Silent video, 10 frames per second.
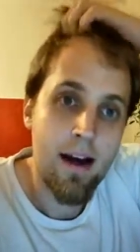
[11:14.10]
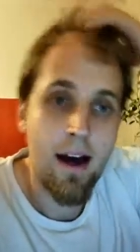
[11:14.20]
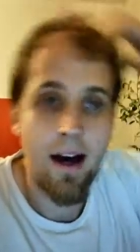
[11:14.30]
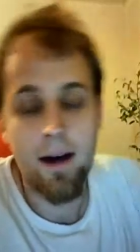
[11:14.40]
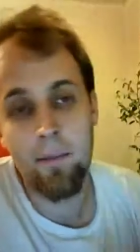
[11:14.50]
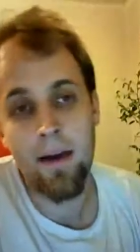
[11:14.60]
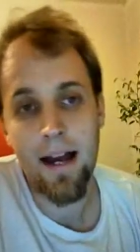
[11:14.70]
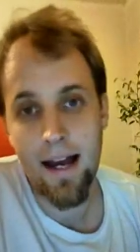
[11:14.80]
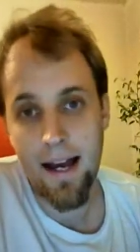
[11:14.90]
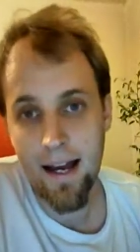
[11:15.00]
um,
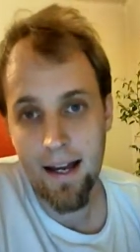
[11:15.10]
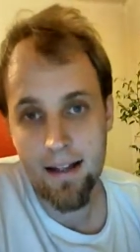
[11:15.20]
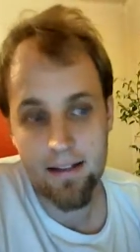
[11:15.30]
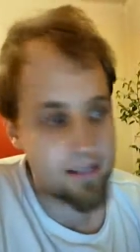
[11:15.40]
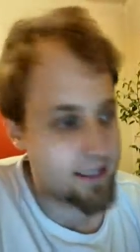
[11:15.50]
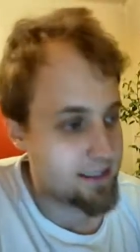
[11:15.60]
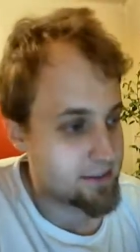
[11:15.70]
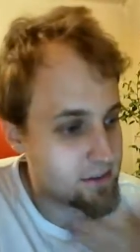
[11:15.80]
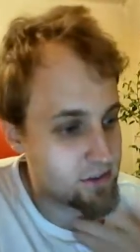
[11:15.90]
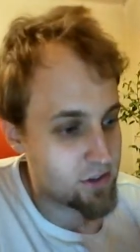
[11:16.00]
and
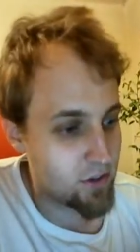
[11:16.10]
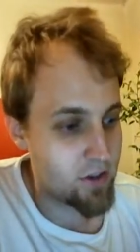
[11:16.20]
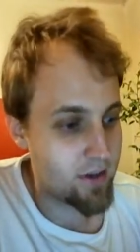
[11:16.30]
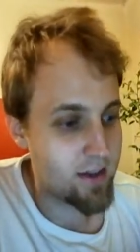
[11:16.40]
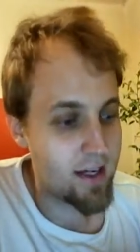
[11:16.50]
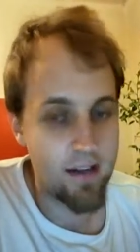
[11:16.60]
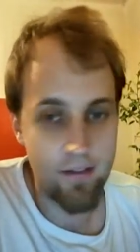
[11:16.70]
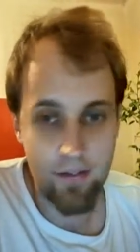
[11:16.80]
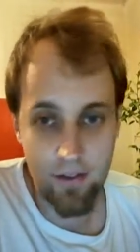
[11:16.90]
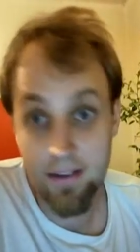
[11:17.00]
is socially kind
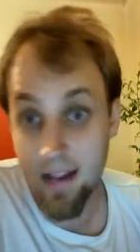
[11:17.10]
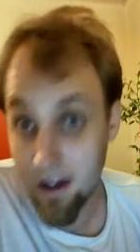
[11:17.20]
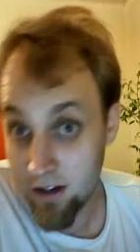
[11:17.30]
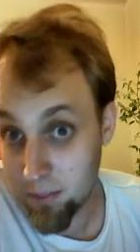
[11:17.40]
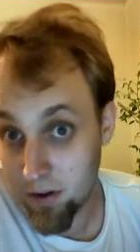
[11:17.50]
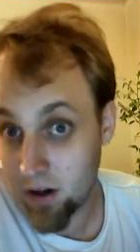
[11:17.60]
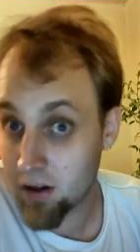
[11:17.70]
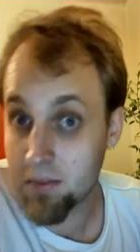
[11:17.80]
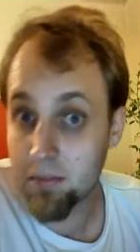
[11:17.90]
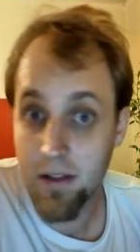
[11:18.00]
of looked down
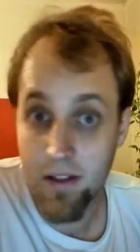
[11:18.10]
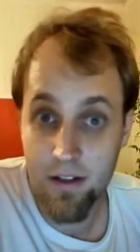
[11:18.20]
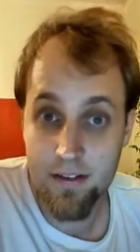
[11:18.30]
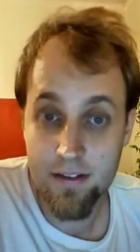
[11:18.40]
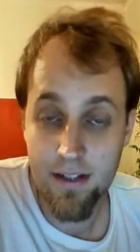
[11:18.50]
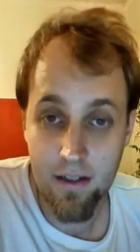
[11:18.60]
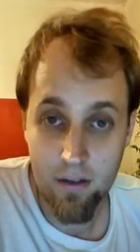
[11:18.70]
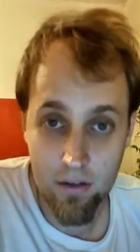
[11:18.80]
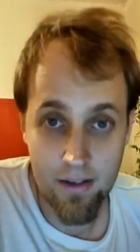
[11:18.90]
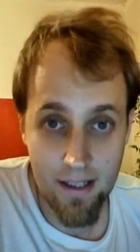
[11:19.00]
upon because they
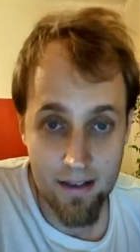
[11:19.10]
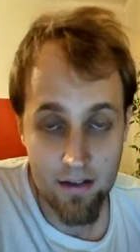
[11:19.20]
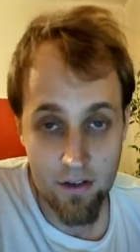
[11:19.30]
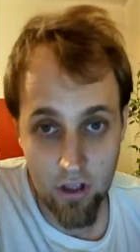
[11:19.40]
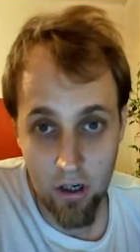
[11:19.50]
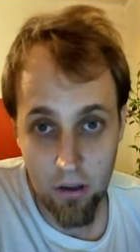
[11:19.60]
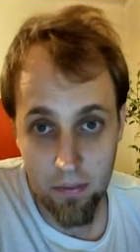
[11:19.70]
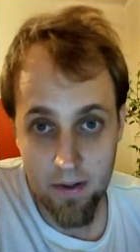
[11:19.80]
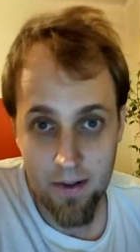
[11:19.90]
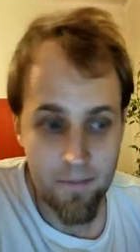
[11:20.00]
couldn't get the
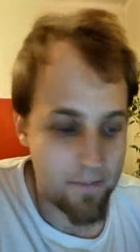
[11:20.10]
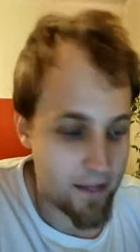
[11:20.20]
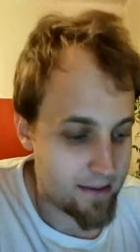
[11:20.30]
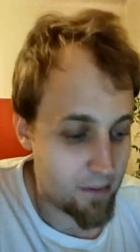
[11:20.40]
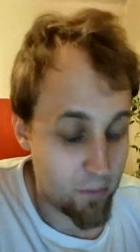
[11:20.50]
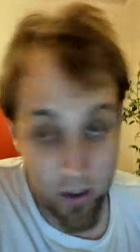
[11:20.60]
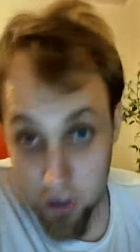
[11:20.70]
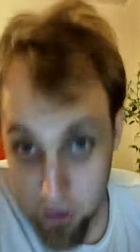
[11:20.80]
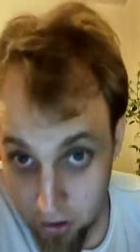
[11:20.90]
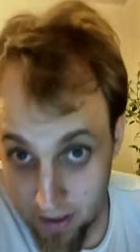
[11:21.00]
job that they were
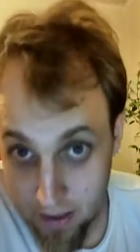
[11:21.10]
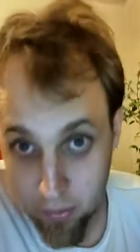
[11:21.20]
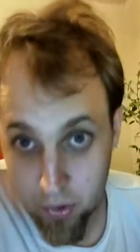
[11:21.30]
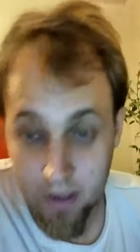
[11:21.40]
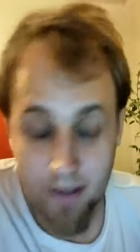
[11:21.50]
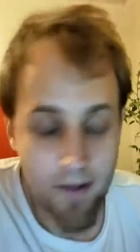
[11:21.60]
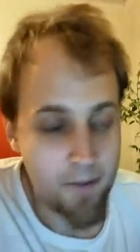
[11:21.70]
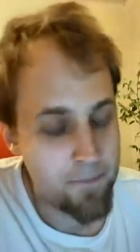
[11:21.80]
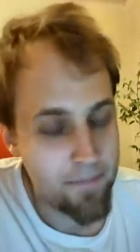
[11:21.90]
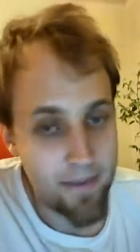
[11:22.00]
sure they would.
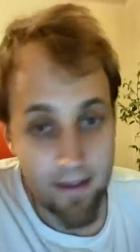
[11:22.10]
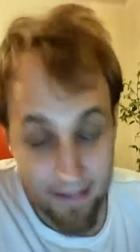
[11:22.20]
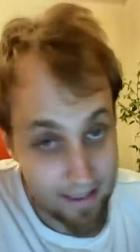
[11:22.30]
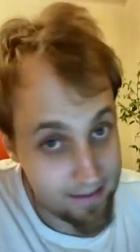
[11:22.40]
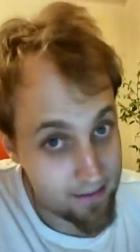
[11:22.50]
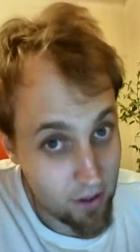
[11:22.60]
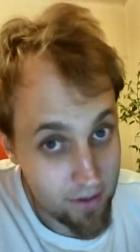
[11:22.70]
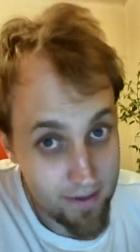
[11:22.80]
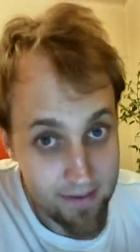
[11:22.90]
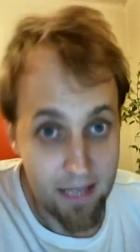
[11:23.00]
It's
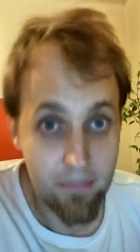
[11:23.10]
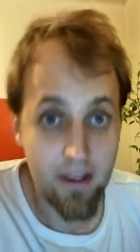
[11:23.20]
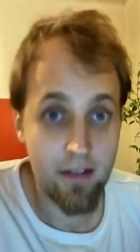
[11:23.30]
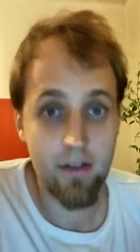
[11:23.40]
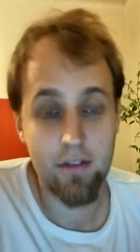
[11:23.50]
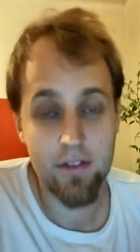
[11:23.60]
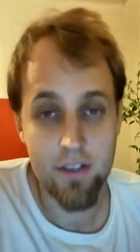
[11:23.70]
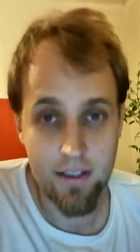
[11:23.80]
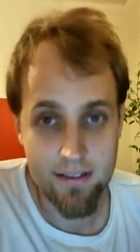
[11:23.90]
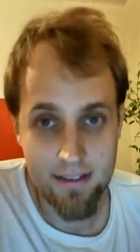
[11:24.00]
not the same level of
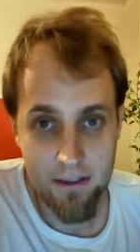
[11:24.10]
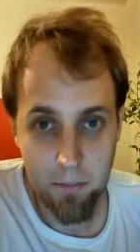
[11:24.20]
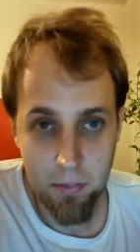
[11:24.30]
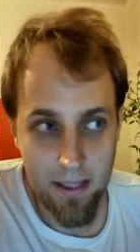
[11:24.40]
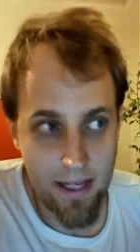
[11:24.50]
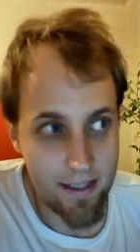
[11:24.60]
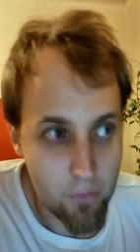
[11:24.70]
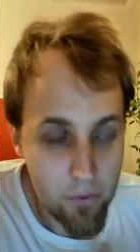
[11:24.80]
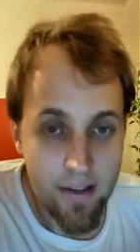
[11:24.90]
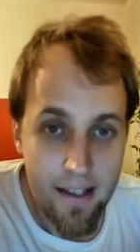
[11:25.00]
injustice, but I
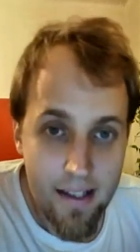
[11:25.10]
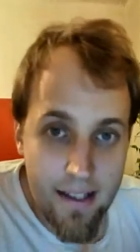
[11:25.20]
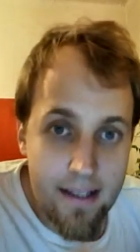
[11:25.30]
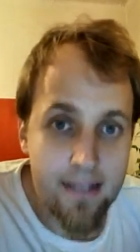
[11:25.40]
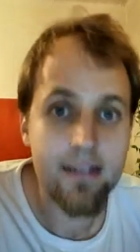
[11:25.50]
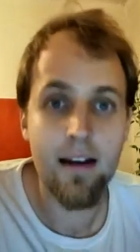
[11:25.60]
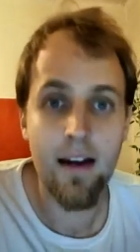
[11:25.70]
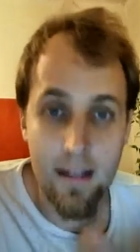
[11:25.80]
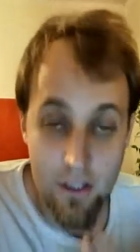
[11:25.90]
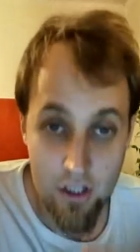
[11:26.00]
do think it is
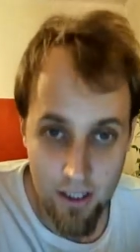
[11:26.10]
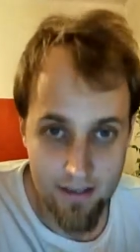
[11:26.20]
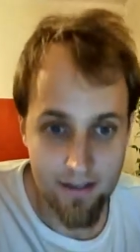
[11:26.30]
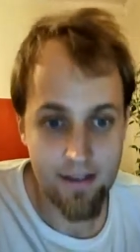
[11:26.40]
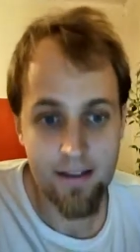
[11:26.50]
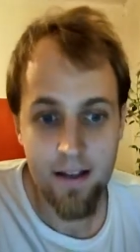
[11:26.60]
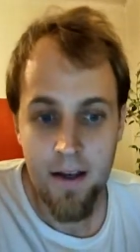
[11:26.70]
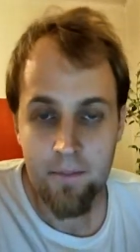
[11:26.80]
an injustice.